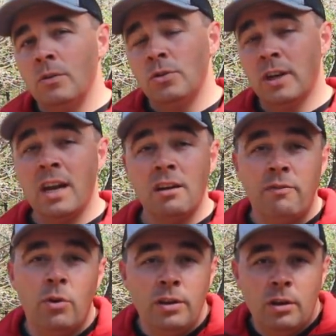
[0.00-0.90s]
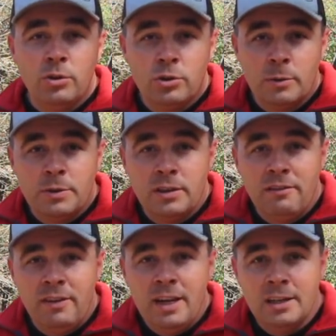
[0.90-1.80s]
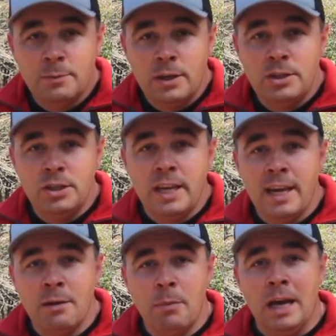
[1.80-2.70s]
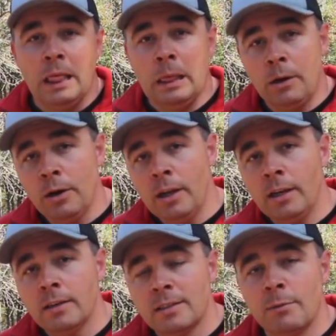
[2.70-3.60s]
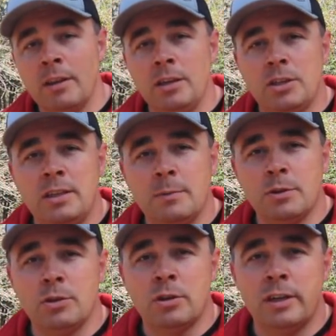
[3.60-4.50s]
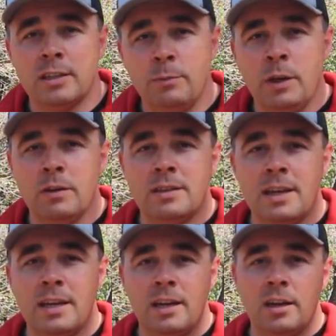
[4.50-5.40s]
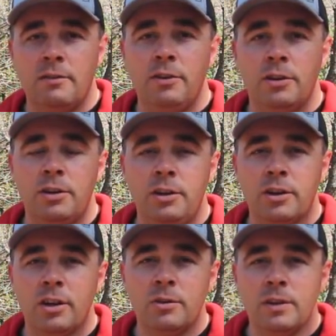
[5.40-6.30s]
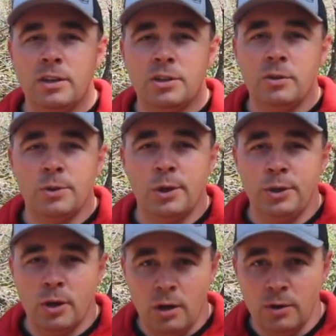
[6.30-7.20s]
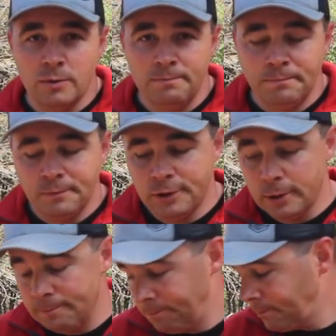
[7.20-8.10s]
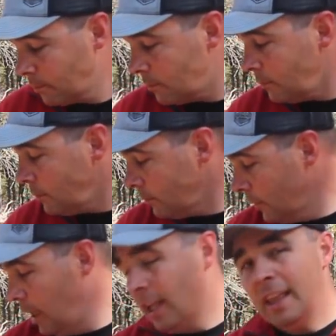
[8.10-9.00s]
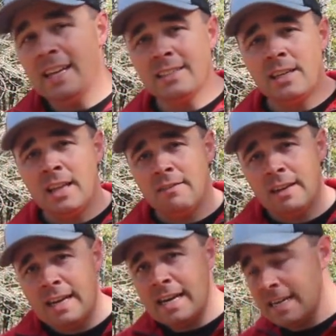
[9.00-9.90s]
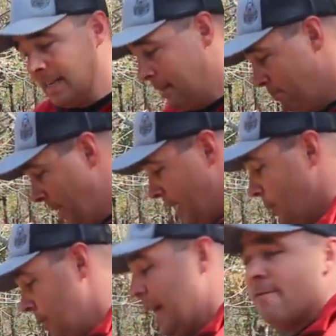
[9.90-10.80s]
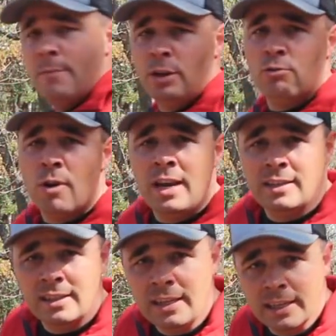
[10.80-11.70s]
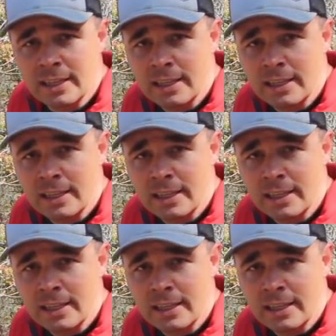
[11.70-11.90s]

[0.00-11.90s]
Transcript: try to avoid those trips to the vet as much as you can by learning some of these tips and tricks to be able to take care of your goat issues on your own. So that's all I've got. Bear's driving me crazy.